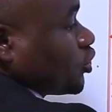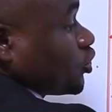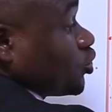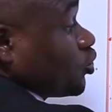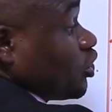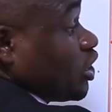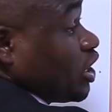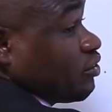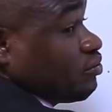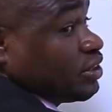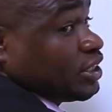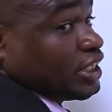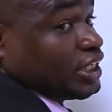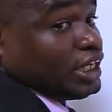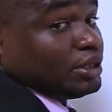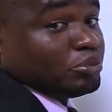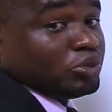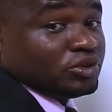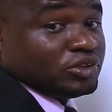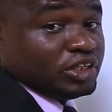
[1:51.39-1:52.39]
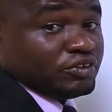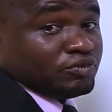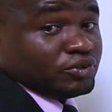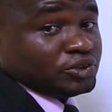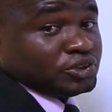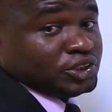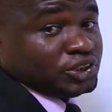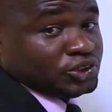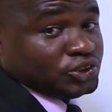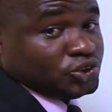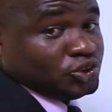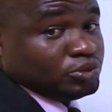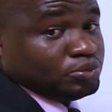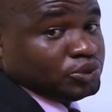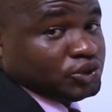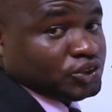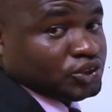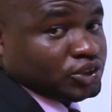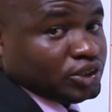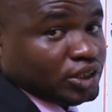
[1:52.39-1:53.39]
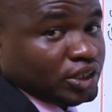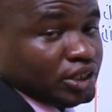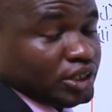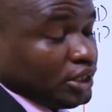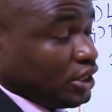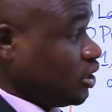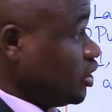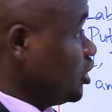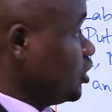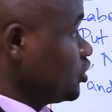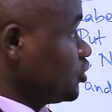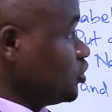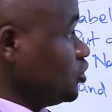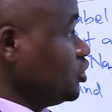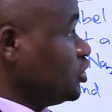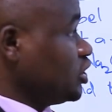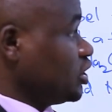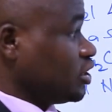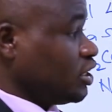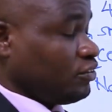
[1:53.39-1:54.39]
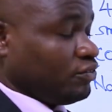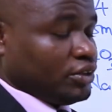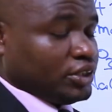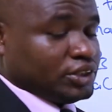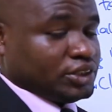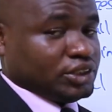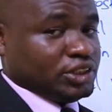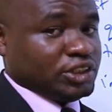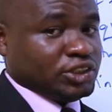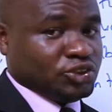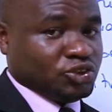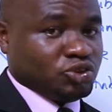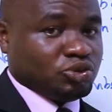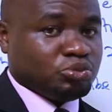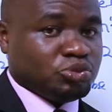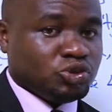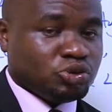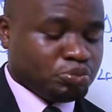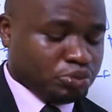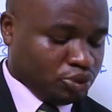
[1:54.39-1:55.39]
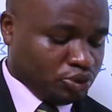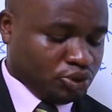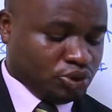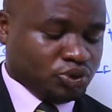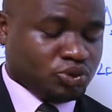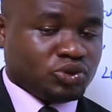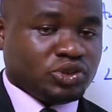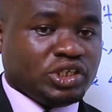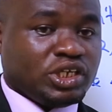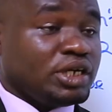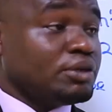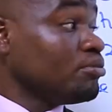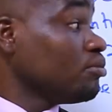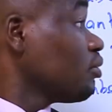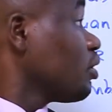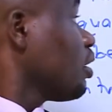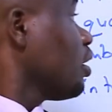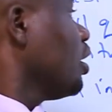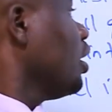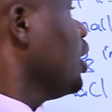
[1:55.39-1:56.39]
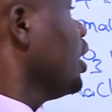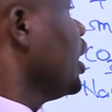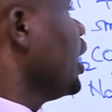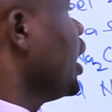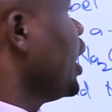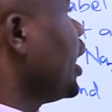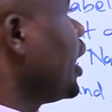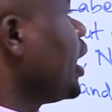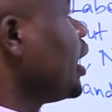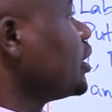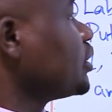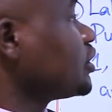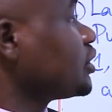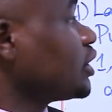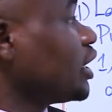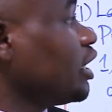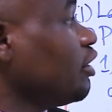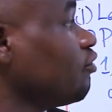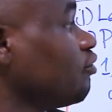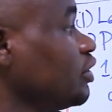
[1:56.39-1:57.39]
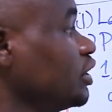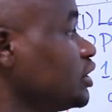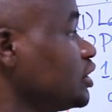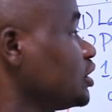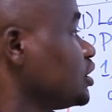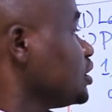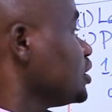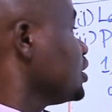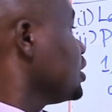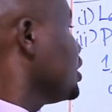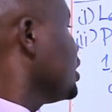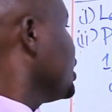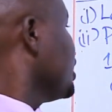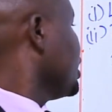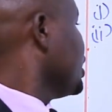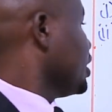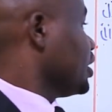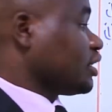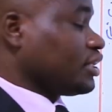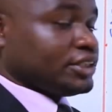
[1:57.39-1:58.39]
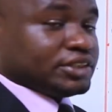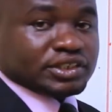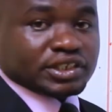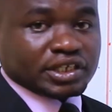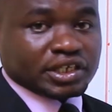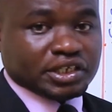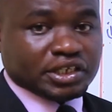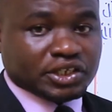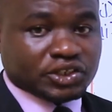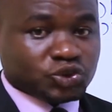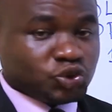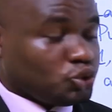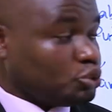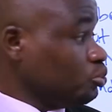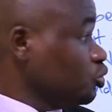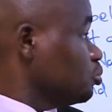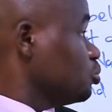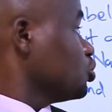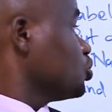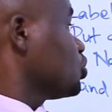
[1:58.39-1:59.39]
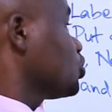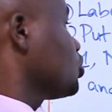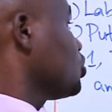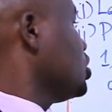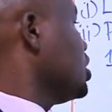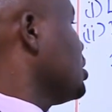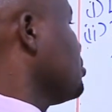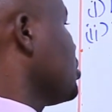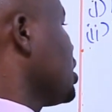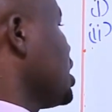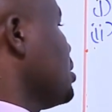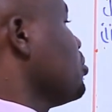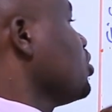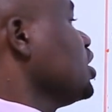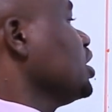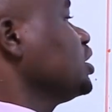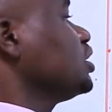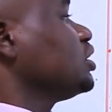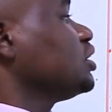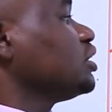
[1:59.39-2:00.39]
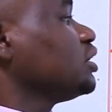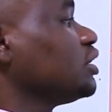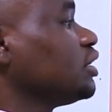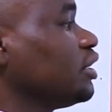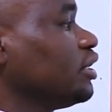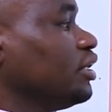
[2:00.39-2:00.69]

So having labeled the 4 test tubes, so you take the first test tube, you put sodium sulfate. The second test tube, you put sodium carbonate.